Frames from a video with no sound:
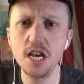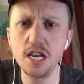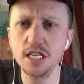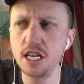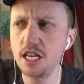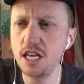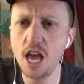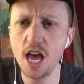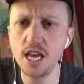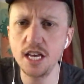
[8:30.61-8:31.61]
and it's like,
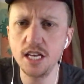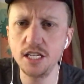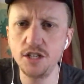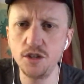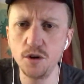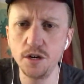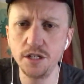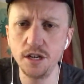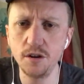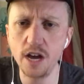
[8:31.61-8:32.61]
yeah, he is,
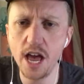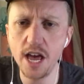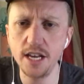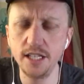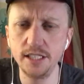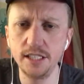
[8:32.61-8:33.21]
George, or Ed.